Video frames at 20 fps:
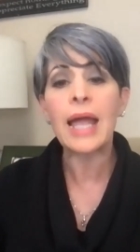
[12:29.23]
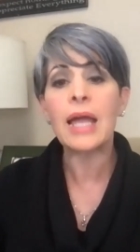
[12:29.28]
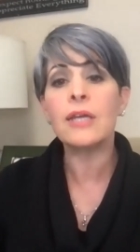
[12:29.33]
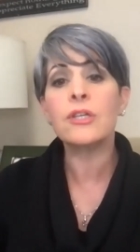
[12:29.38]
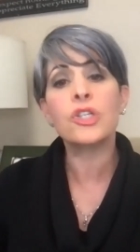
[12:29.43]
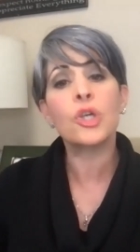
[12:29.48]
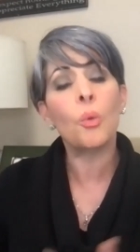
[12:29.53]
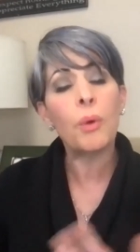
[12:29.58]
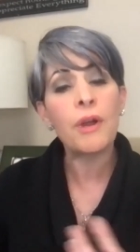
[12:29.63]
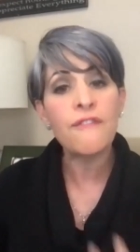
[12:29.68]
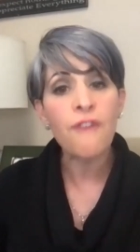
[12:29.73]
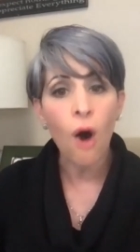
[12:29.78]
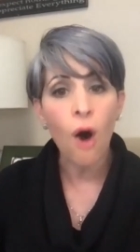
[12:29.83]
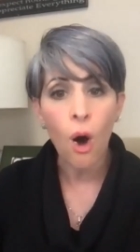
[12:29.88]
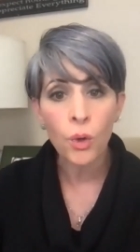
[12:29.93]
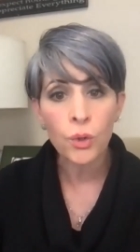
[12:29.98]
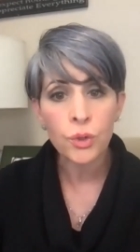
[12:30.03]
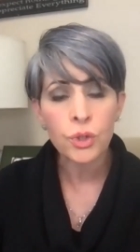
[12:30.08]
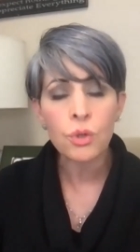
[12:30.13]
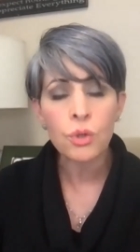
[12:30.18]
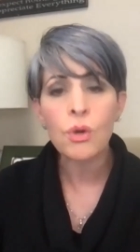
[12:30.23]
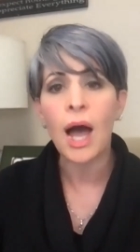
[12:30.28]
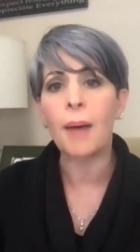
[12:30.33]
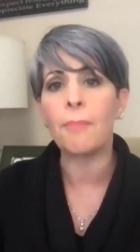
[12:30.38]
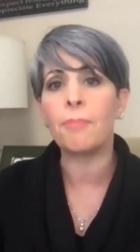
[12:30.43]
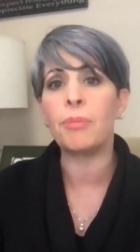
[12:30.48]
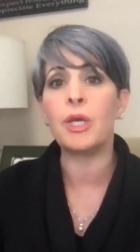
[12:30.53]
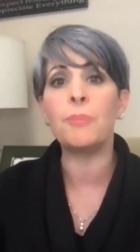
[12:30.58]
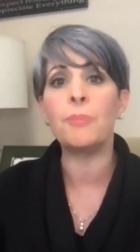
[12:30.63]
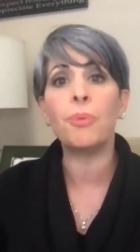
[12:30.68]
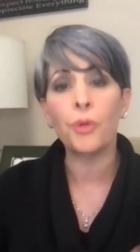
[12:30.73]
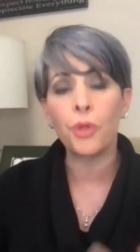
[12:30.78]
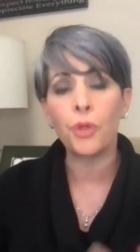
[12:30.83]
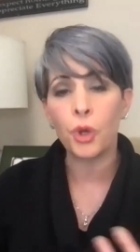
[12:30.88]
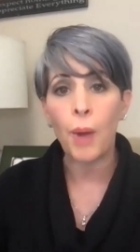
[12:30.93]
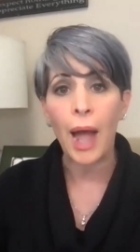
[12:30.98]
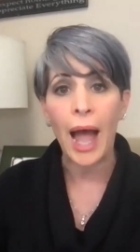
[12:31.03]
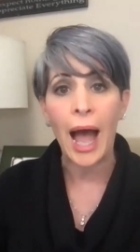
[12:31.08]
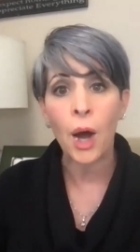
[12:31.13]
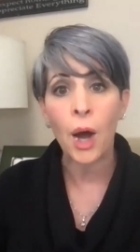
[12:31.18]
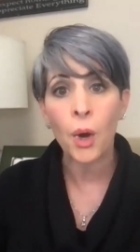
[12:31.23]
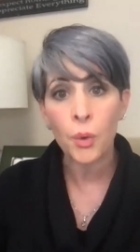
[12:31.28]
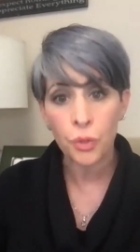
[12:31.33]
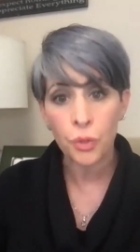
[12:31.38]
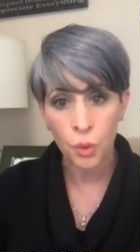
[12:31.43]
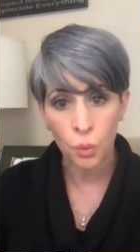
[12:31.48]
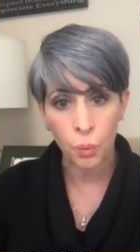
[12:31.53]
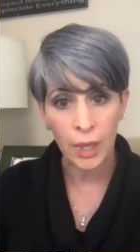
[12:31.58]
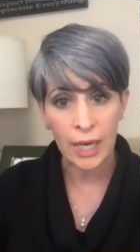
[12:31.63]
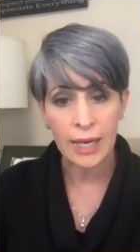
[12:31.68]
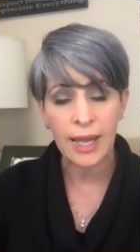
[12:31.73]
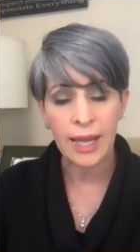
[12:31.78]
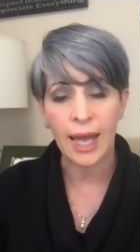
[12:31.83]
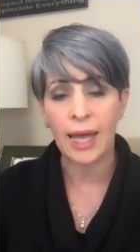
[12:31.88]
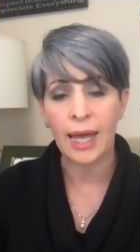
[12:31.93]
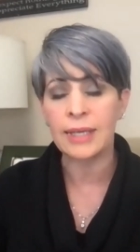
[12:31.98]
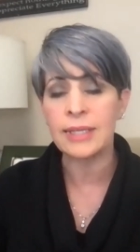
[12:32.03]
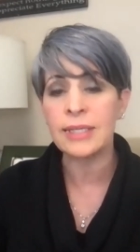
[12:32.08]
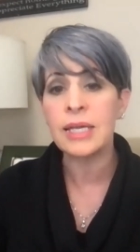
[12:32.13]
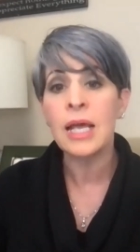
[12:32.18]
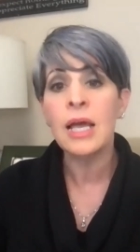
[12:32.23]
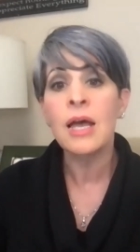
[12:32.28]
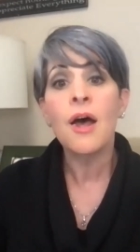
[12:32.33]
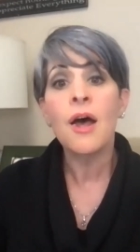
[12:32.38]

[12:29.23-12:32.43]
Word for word: And so we've also got people throughout the weekend,